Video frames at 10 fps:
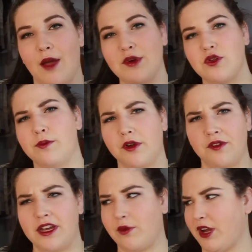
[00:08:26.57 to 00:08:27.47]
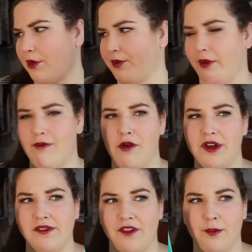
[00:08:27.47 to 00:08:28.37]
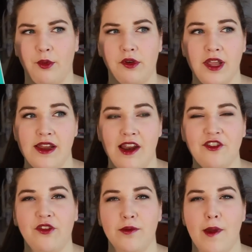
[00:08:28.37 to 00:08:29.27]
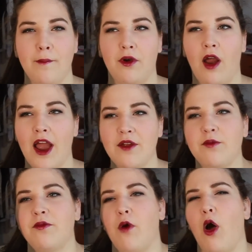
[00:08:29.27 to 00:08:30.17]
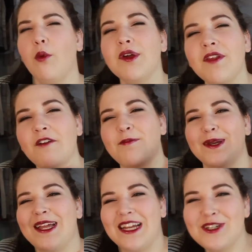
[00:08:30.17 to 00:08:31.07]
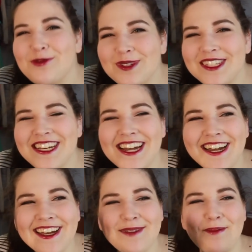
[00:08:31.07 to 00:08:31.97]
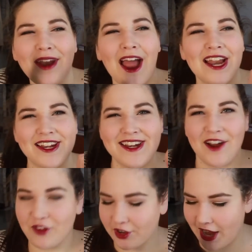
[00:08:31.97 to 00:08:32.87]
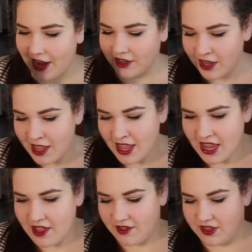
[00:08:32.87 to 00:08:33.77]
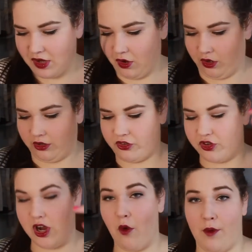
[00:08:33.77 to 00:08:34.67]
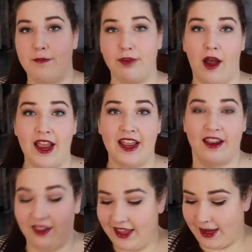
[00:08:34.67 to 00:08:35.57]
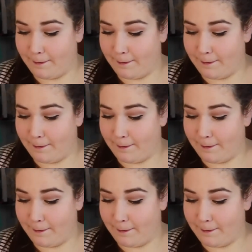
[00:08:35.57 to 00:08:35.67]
I went to a book signing where he was promoting this book, and I just remember I always have been interested in it, but I never had the urge to go and buy it, like,